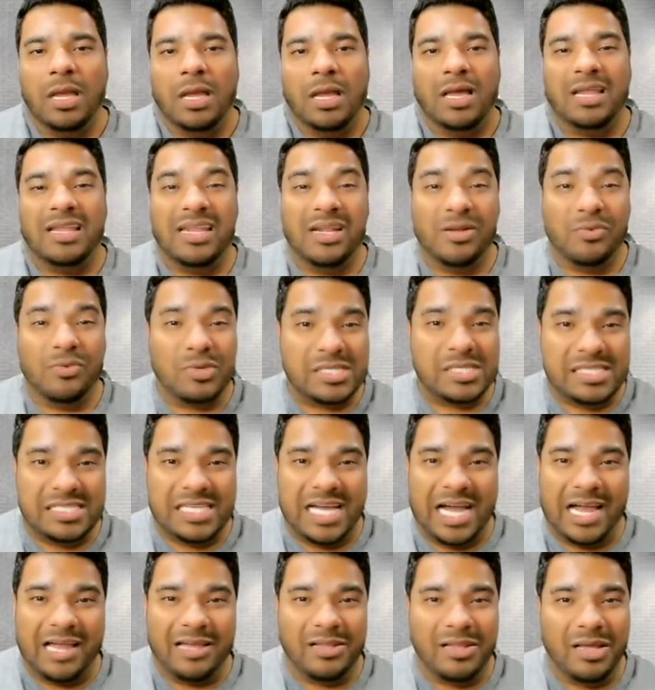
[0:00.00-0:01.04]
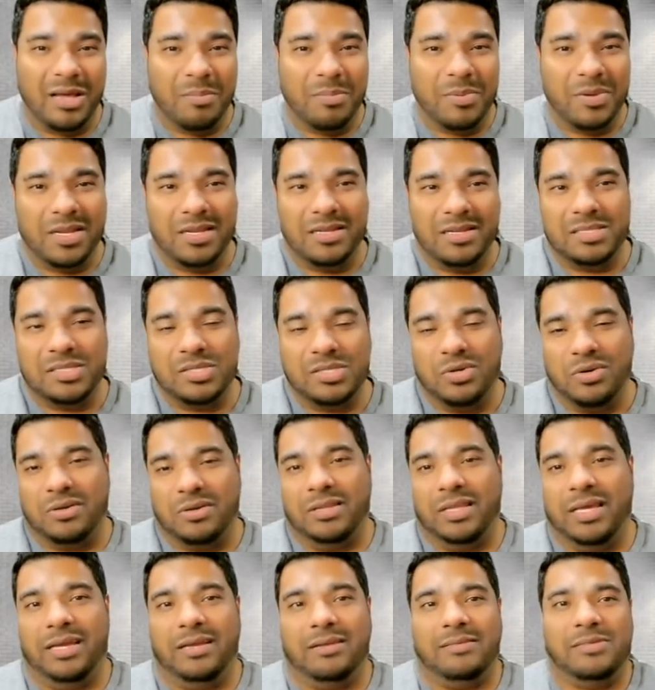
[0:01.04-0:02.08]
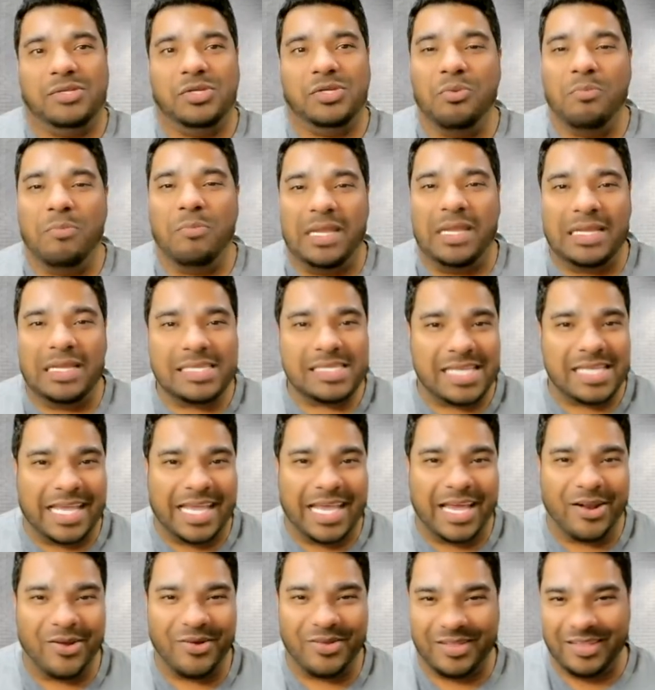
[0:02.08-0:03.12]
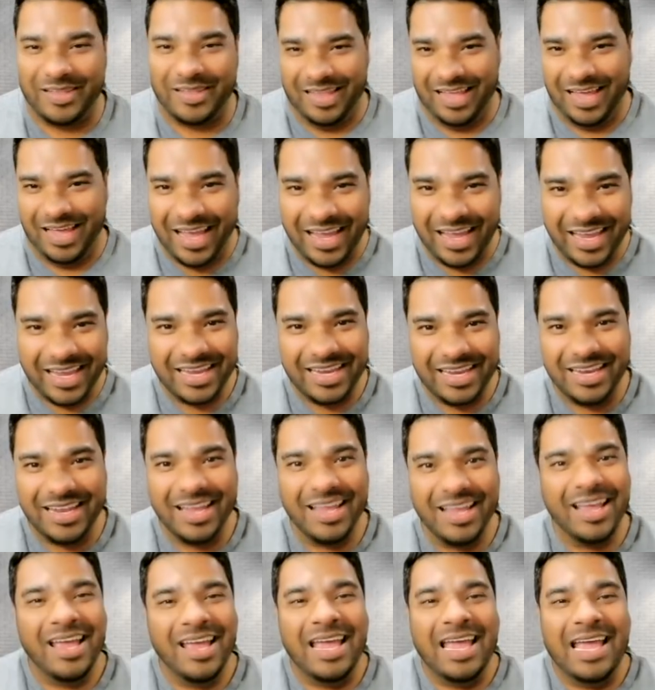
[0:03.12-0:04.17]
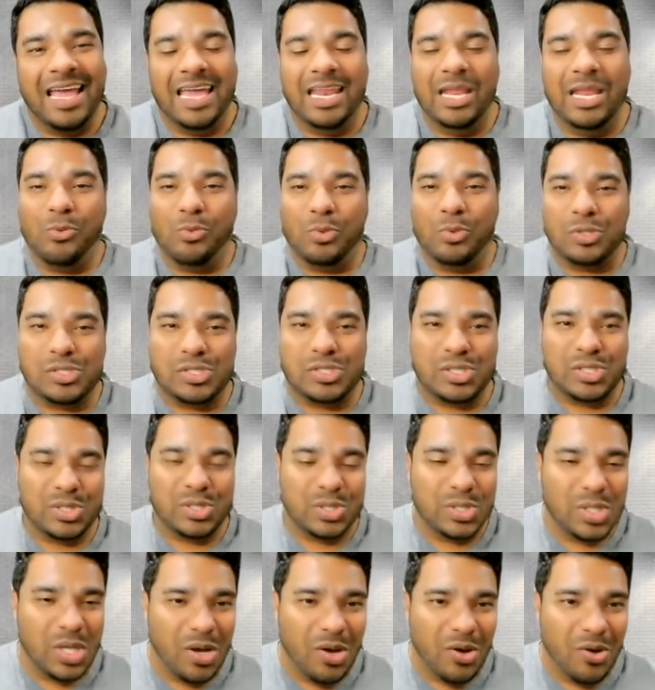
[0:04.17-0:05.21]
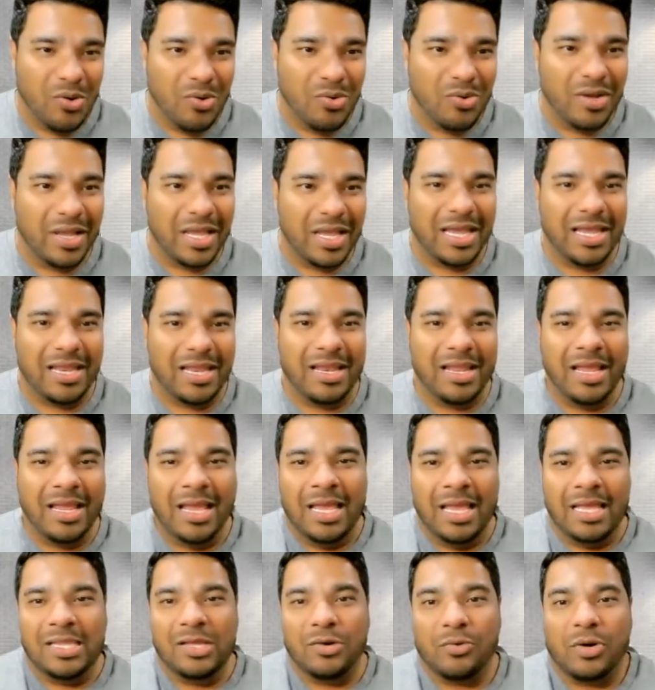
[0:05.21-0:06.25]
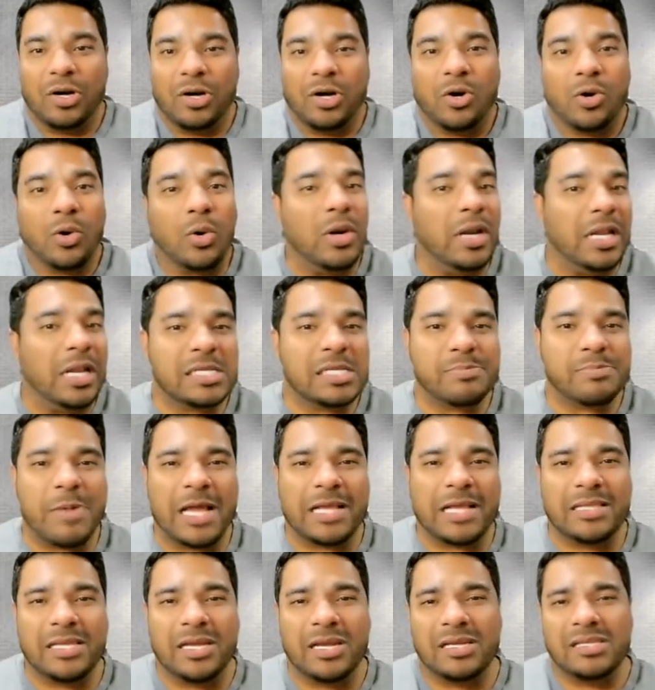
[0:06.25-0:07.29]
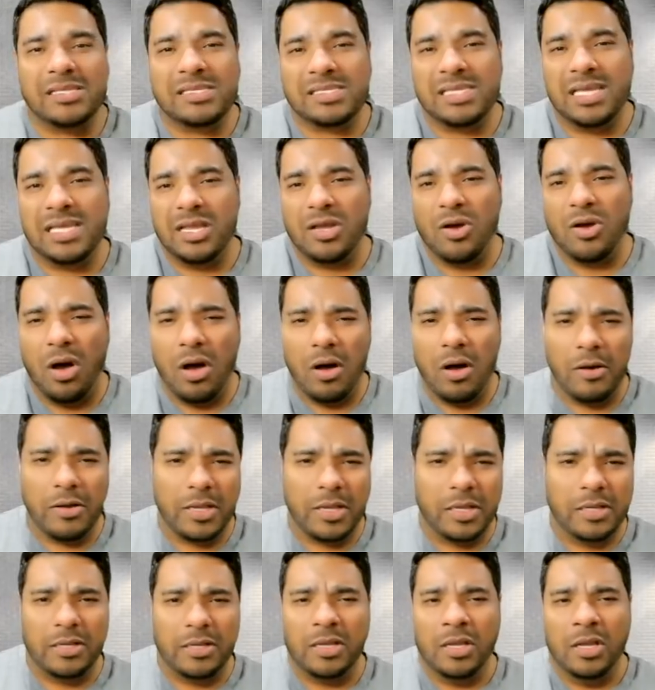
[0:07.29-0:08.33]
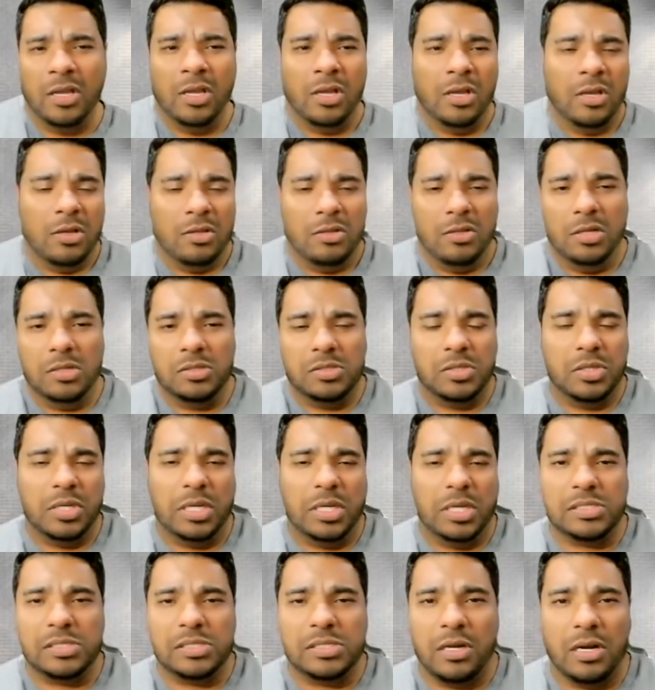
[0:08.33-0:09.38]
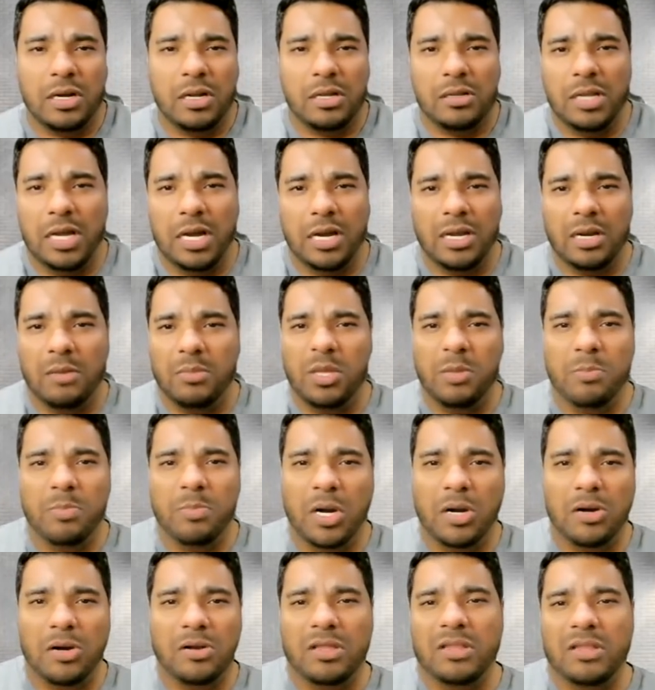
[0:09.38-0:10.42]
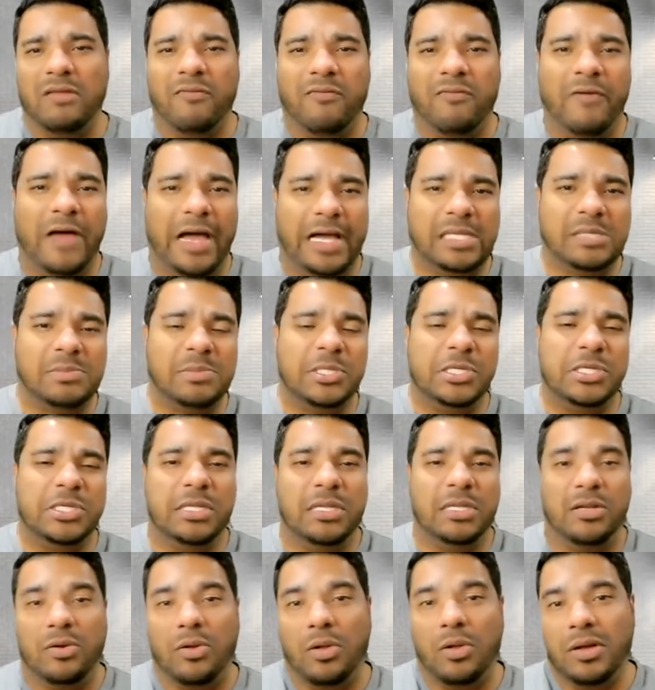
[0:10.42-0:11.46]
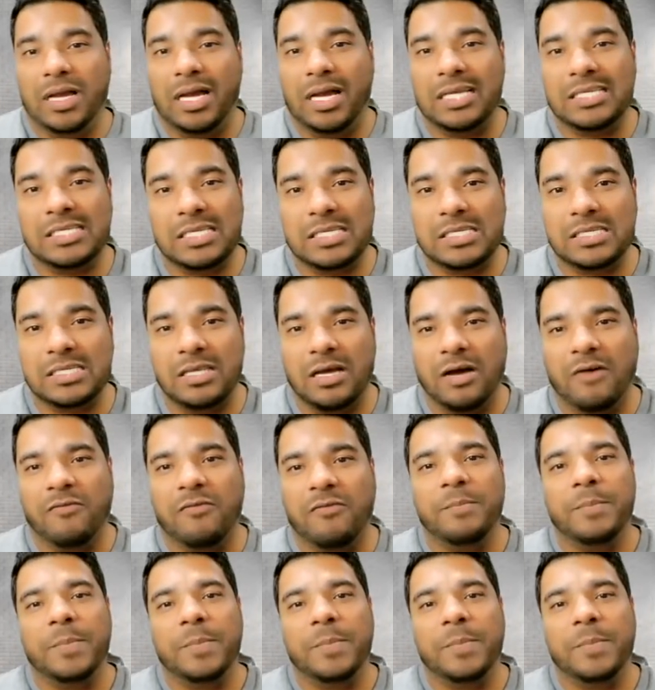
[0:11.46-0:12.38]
and then it was dial-up, and then it took like two minutes to get online. And it was slow, and there were critics back there and saying, "Oh, yeah, the, the internet's gonna not gonna be better than the fax machine and all kinds of stuff."